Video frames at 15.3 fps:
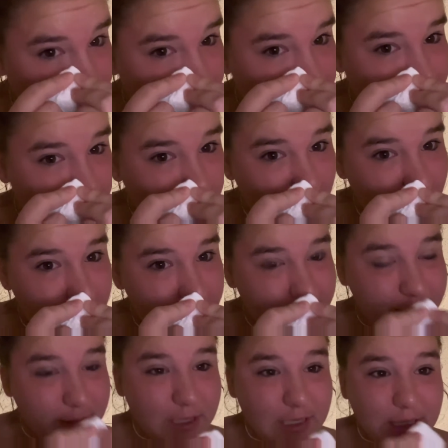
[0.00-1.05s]
that's why
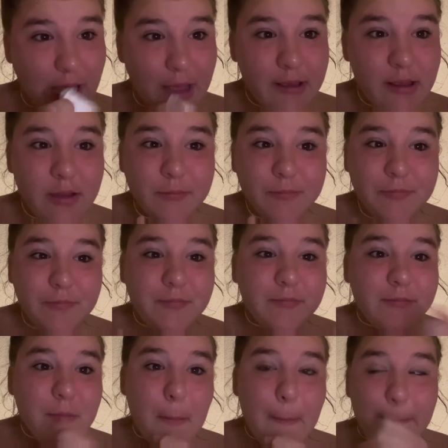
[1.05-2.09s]
it's that.
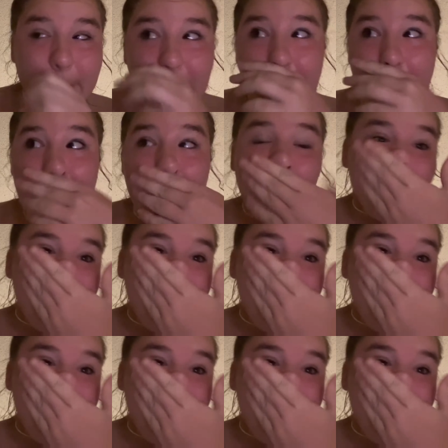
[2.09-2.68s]
But I'm